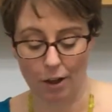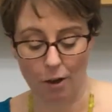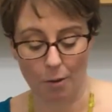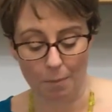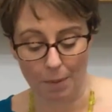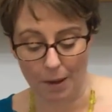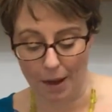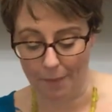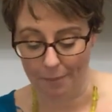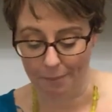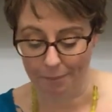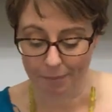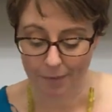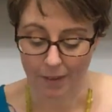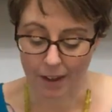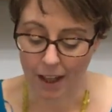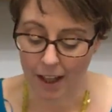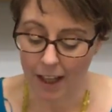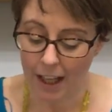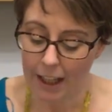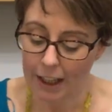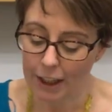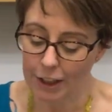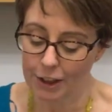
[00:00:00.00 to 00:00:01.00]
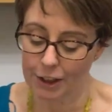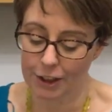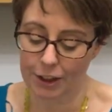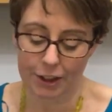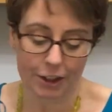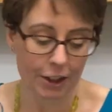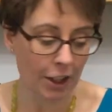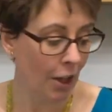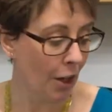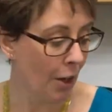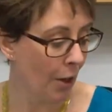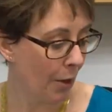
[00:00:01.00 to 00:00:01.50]
Cobbler.
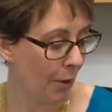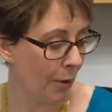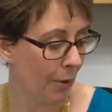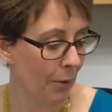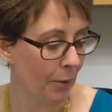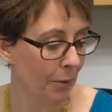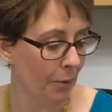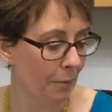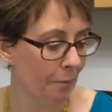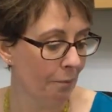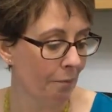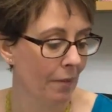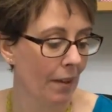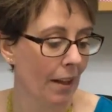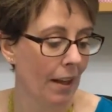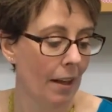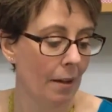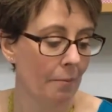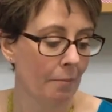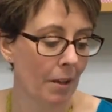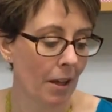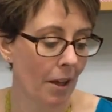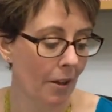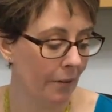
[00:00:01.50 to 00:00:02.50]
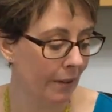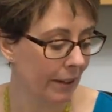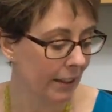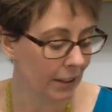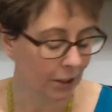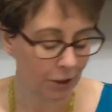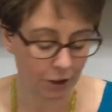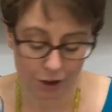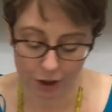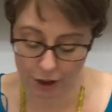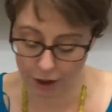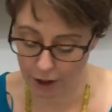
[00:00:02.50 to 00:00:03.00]
So I'm
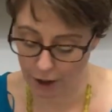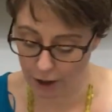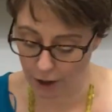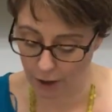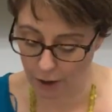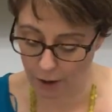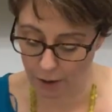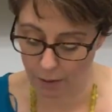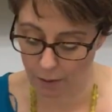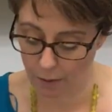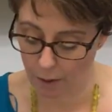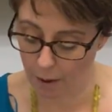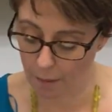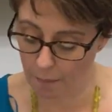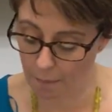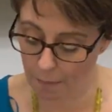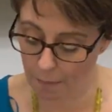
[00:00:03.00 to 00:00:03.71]
going to